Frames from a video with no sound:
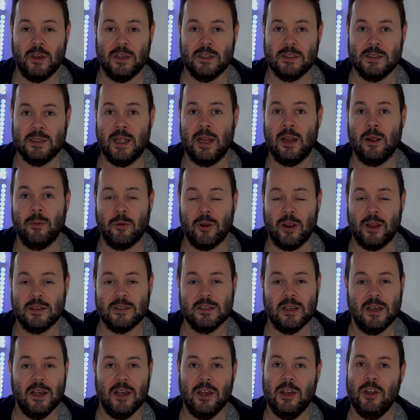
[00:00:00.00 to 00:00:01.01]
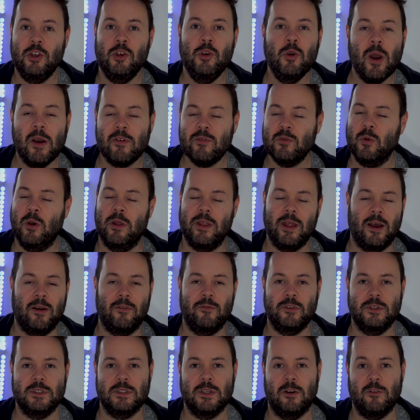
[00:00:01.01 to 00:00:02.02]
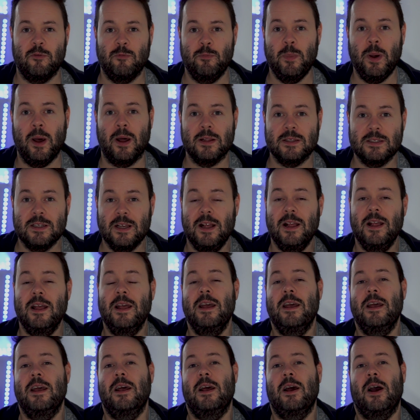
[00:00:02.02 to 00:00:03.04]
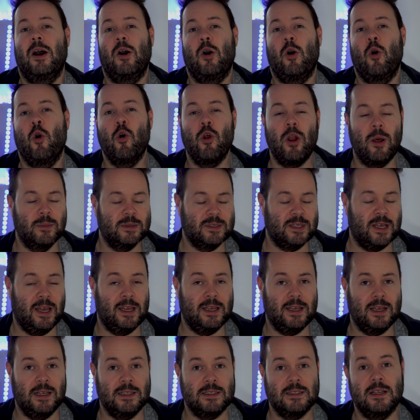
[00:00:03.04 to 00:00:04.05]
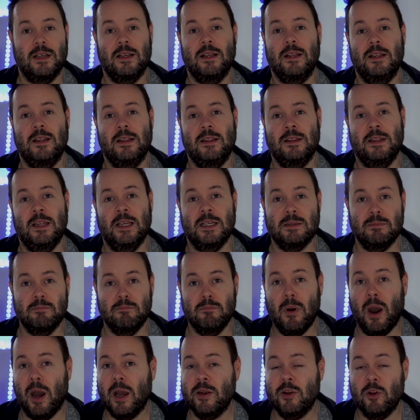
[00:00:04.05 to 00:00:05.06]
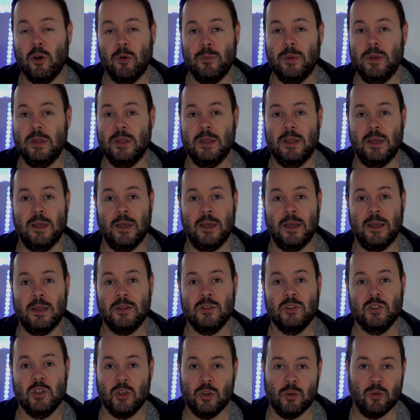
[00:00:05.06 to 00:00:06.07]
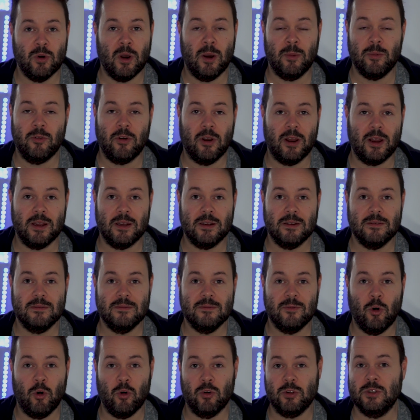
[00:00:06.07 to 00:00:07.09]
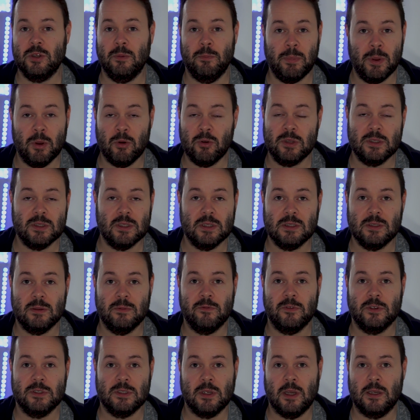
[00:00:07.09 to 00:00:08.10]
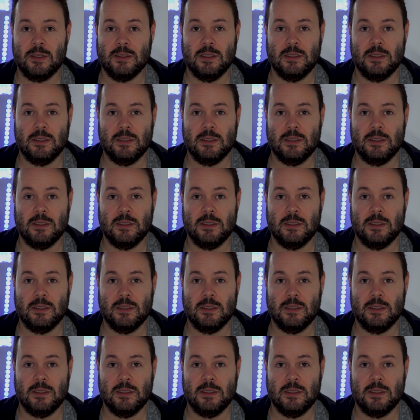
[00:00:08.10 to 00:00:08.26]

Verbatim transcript: years and then upgrades? You have to work that out for yourself. But all I'm saying is this might not be the year to upgrade or to build a system for Star